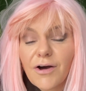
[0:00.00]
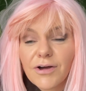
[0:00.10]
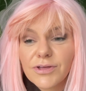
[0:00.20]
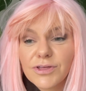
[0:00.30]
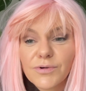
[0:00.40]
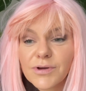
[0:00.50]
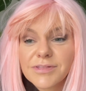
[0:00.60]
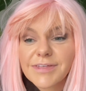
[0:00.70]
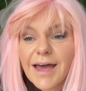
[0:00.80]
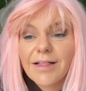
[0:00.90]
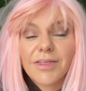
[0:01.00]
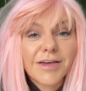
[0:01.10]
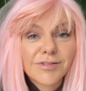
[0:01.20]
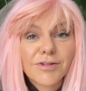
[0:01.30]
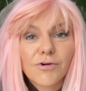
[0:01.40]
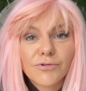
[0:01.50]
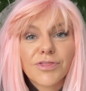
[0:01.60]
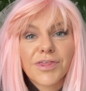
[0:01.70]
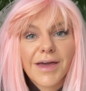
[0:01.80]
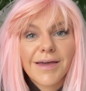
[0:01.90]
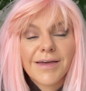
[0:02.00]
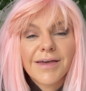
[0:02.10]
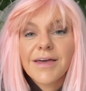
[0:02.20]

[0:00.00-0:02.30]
you can tell it's a good thing.